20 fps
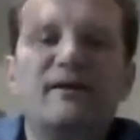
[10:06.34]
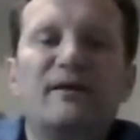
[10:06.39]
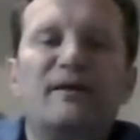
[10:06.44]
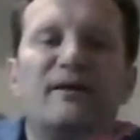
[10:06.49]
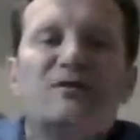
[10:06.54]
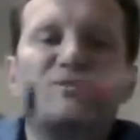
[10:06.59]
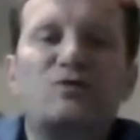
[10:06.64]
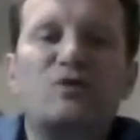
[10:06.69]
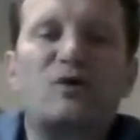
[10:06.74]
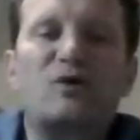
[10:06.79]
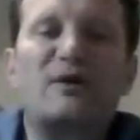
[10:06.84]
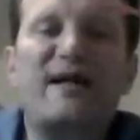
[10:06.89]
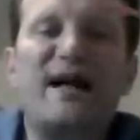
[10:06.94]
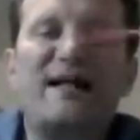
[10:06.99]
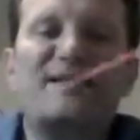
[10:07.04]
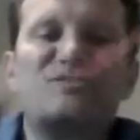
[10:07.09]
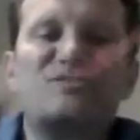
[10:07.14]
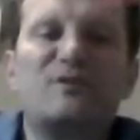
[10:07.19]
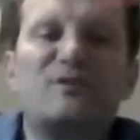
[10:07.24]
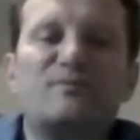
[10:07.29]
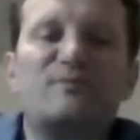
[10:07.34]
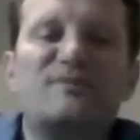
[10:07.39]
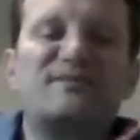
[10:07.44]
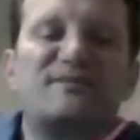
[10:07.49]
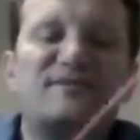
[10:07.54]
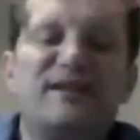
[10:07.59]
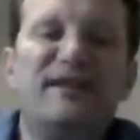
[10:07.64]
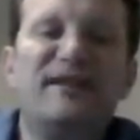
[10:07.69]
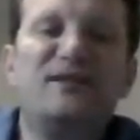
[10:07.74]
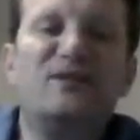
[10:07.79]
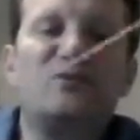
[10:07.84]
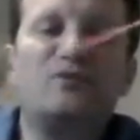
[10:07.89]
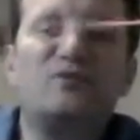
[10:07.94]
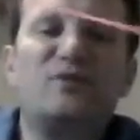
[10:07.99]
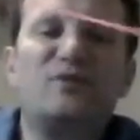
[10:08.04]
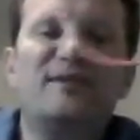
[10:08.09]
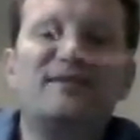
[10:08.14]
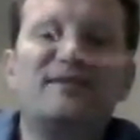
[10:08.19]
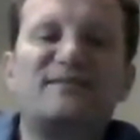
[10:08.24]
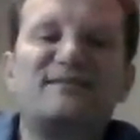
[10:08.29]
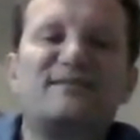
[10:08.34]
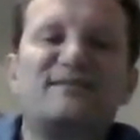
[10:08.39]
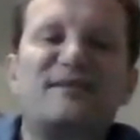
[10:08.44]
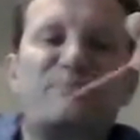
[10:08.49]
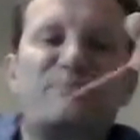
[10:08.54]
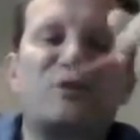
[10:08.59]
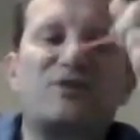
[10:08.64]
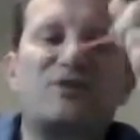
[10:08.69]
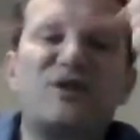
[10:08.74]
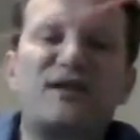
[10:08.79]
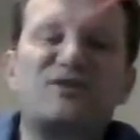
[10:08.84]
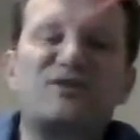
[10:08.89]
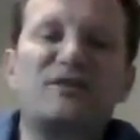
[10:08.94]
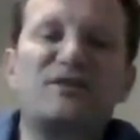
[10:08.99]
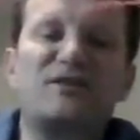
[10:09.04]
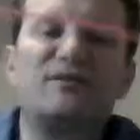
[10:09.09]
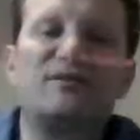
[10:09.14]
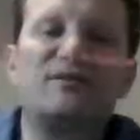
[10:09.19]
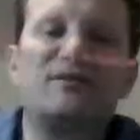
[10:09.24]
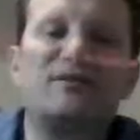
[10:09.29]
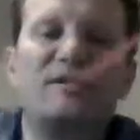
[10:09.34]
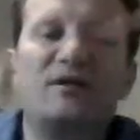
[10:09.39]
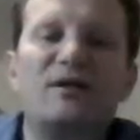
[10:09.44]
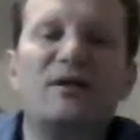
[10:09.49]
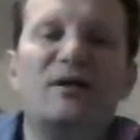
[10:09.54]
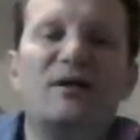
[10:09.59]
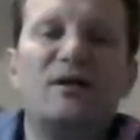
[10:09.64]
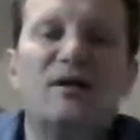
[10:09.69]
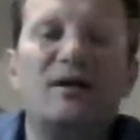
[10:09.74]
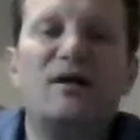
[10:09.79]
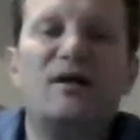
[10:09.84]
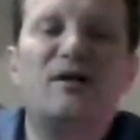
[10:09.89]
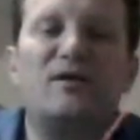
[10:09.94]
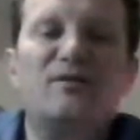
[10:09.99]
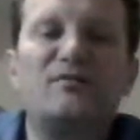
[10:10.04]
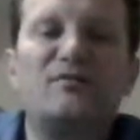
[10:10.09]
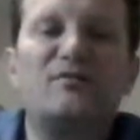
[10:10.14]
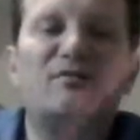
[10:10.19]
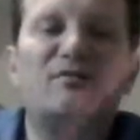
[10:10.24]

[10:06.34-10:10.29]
So calcium increases the production of